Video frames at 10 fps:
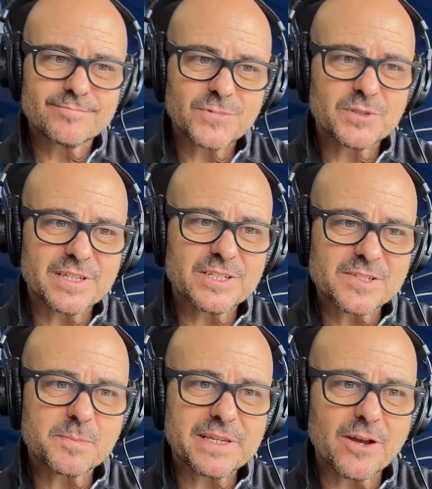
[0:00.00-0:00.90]
you can
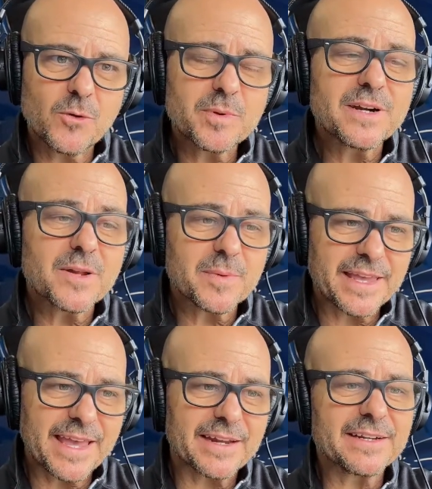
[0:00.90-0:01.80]
just be opening up a
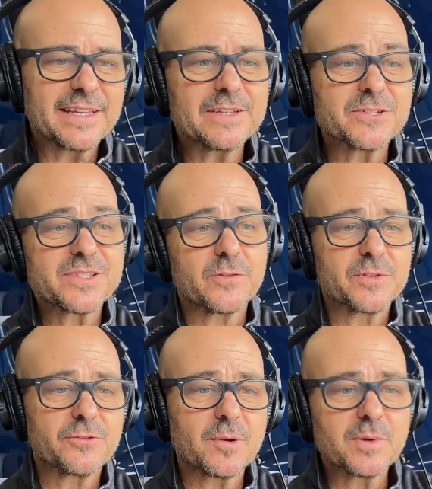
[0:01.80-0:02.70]
can and getting yourself
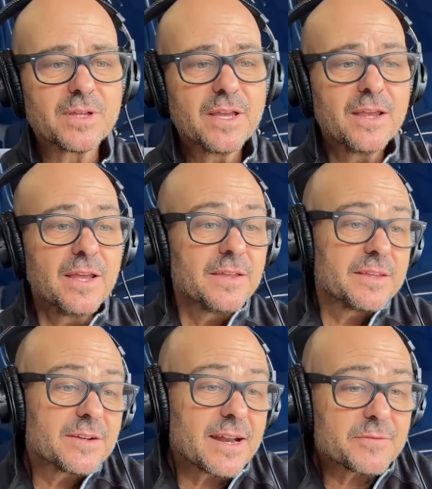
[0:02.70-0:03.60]
in trouble.
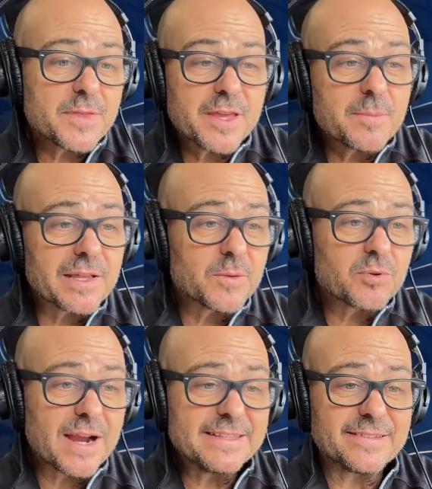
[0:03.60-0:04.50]
Then you're going to have to think about the
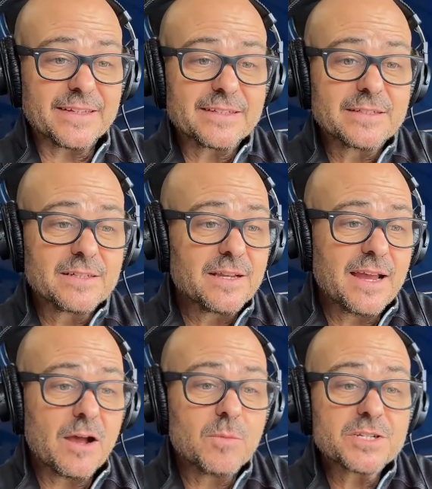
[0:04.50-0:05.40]
pricing.
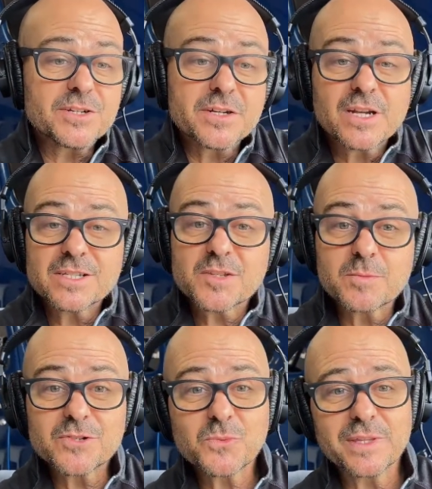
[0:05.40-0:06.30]
How much are your
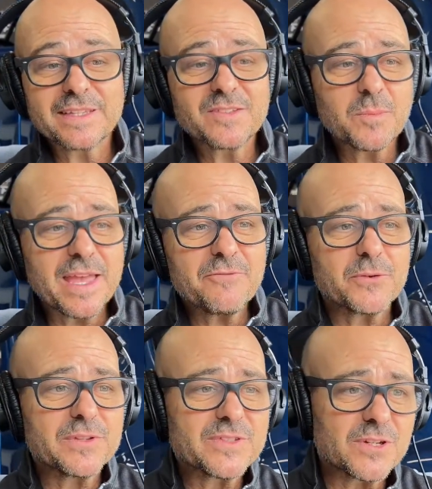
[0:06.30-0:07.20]
customers willing to pay
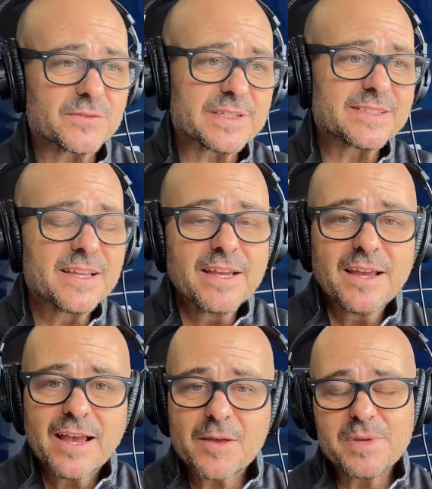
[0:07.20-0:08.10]
for the service?
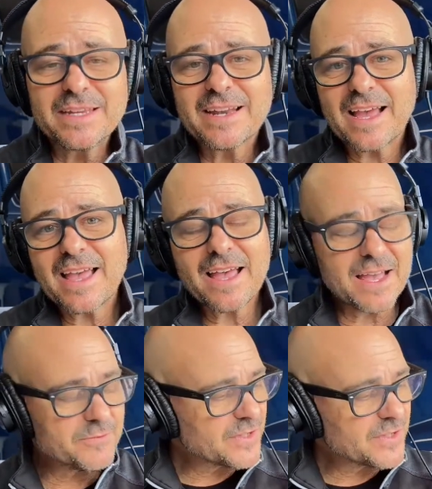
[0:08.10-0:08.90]
I mean, I've